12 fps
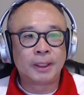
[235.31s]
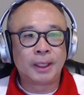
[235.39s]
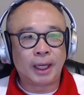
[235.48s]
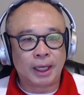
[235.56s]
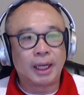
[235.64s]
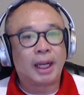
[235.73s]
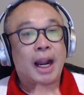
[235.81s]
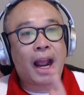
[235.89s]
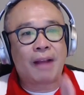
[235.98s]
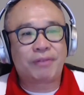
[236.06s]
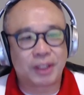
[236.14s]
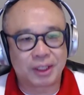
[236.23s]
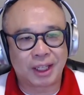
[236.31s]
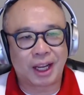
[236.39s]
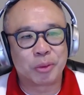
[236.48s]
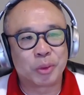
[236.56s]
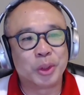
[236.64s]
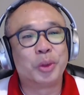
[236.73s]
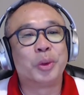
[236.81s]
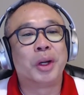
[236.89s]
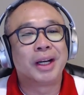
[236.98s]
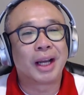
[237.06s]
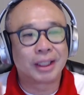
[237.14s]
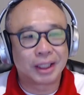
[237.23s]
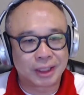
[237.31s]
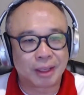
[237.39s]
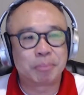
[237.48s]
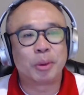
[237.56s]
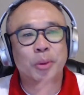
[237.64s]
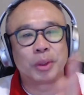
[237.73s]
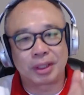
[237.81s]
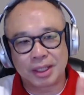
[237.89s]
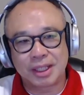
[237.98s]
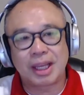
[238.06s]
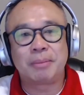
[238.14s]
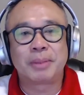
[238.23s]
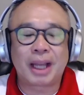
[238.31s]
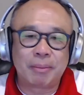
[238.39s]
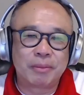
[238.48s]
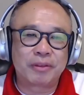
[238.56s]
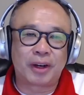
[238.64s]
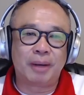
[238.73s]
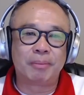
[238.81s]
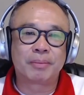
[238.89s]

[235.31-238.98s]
And then after that, we do another double with the same time frame.